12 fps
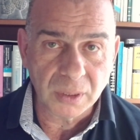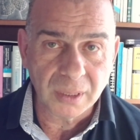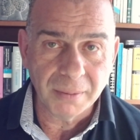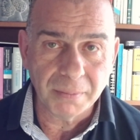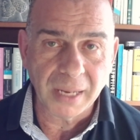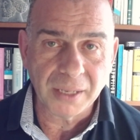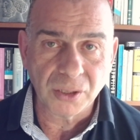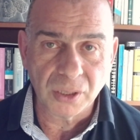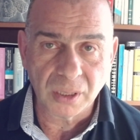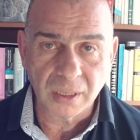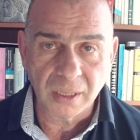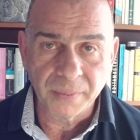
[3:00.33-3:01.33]
in
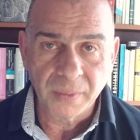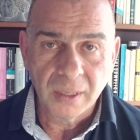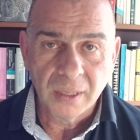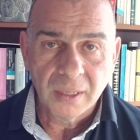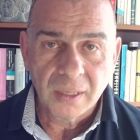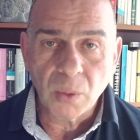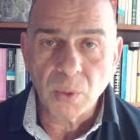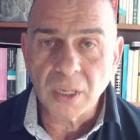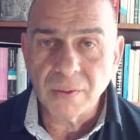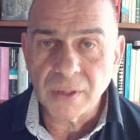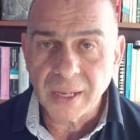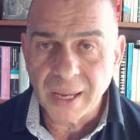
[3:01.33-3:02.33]
Manchester. They were
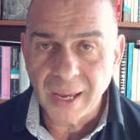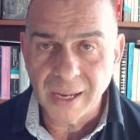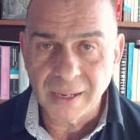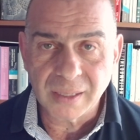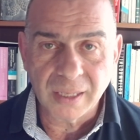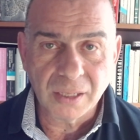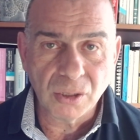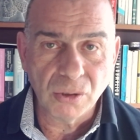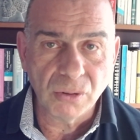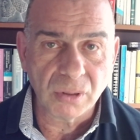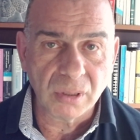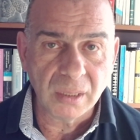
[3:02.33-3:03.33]
given a house, they
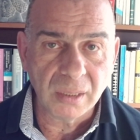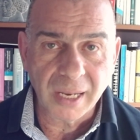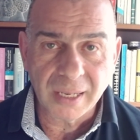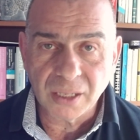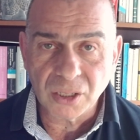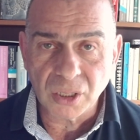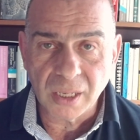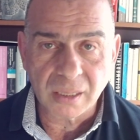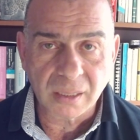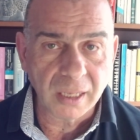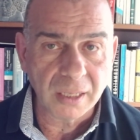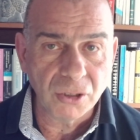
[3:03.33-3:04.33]
used the NHS,
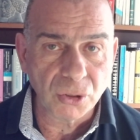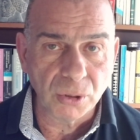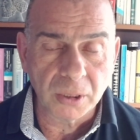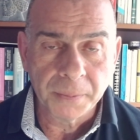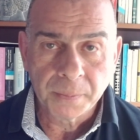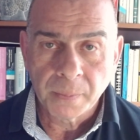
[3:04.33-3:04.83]
they enjoyed